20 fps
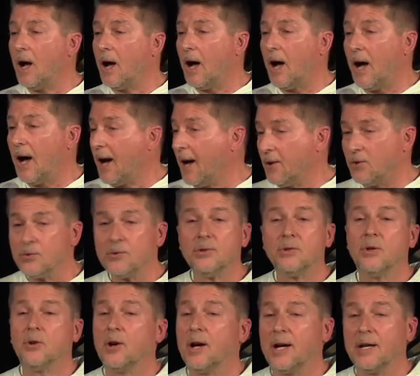I don't know
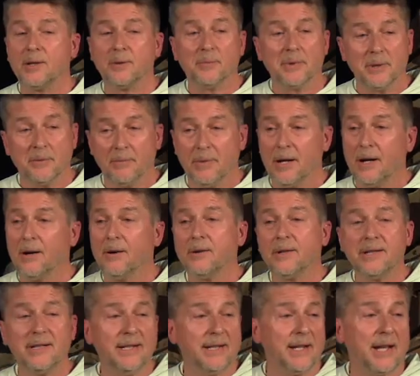how to be
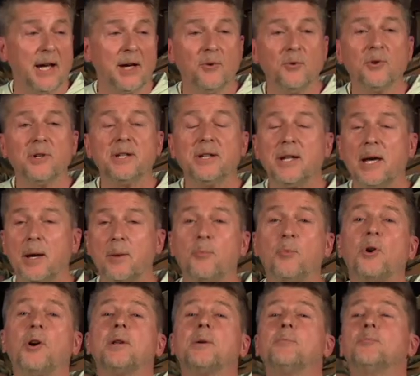married. And I went and I
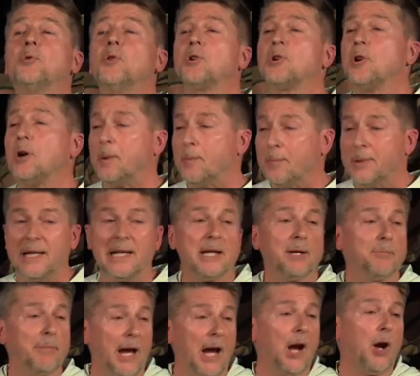bought a book on being
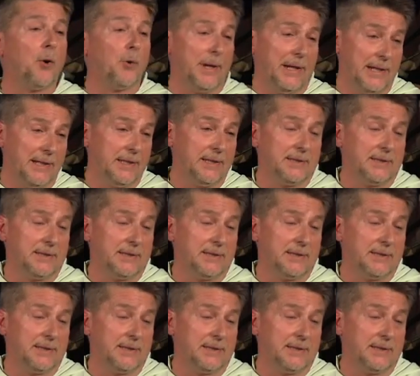married.